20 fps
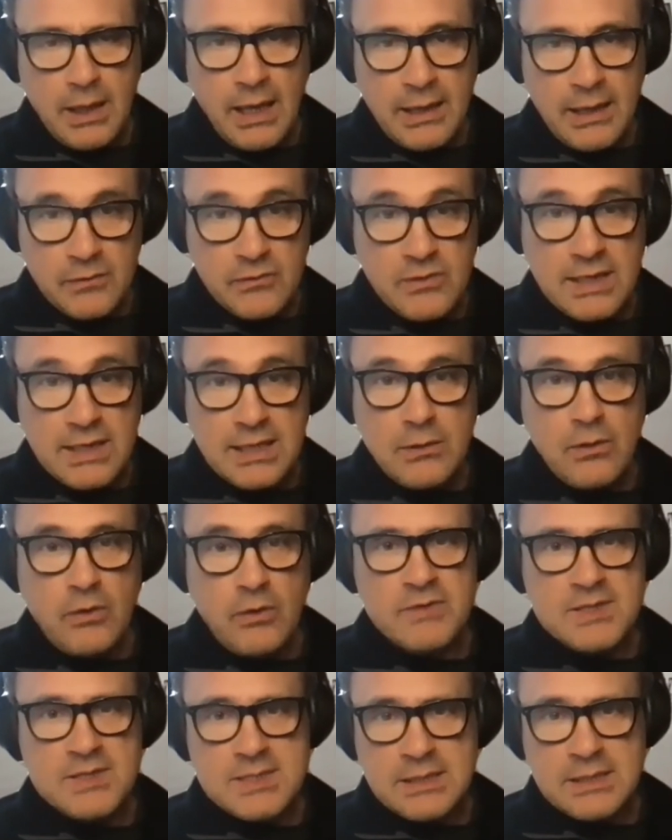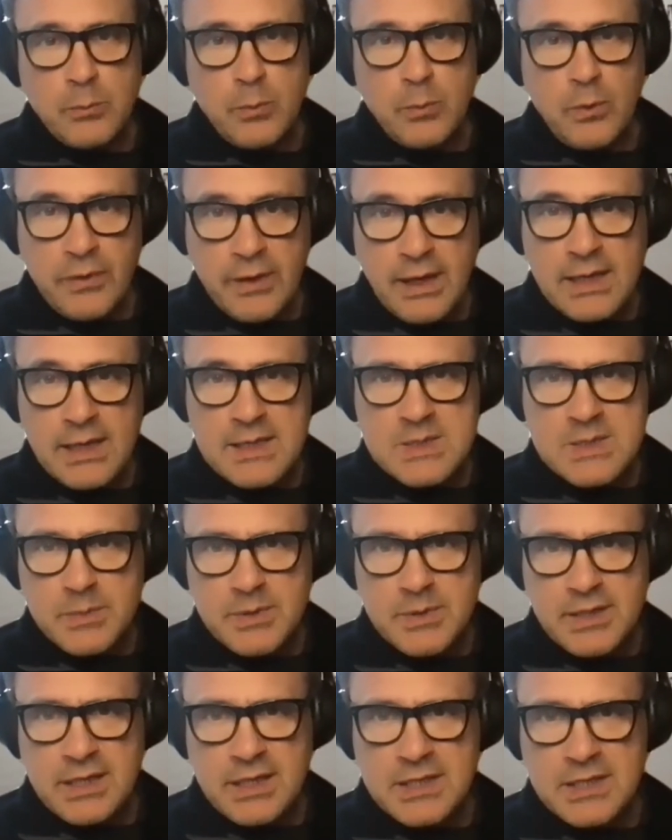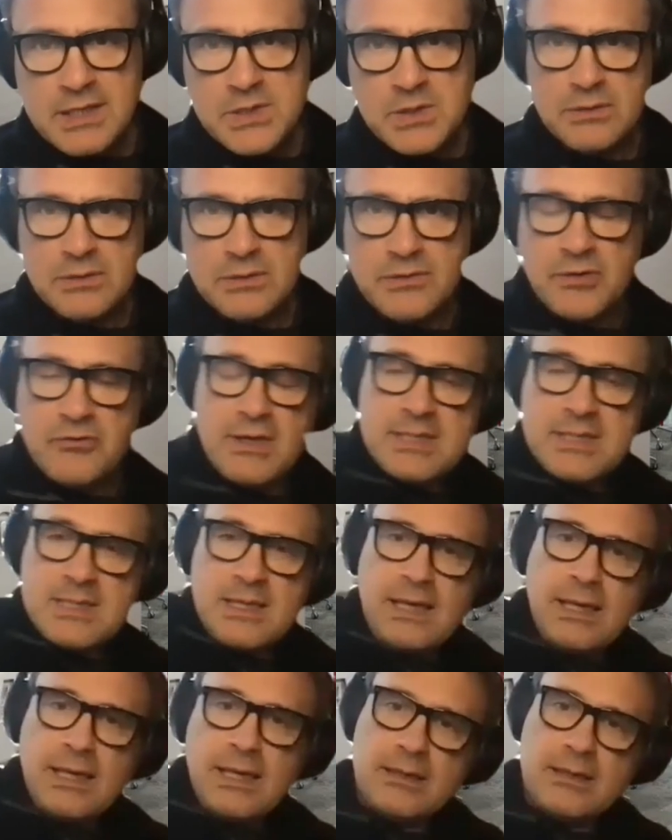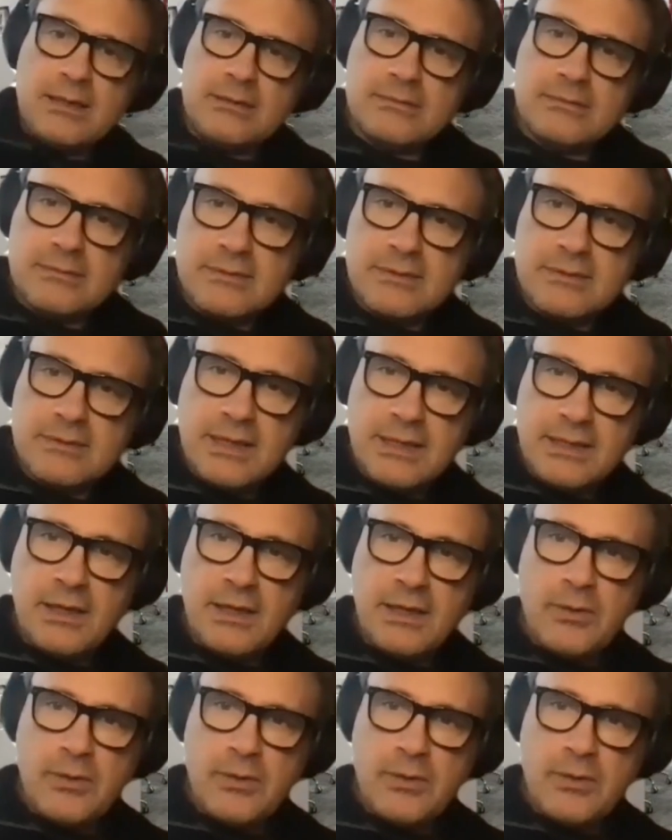and obviously one that has potential to translate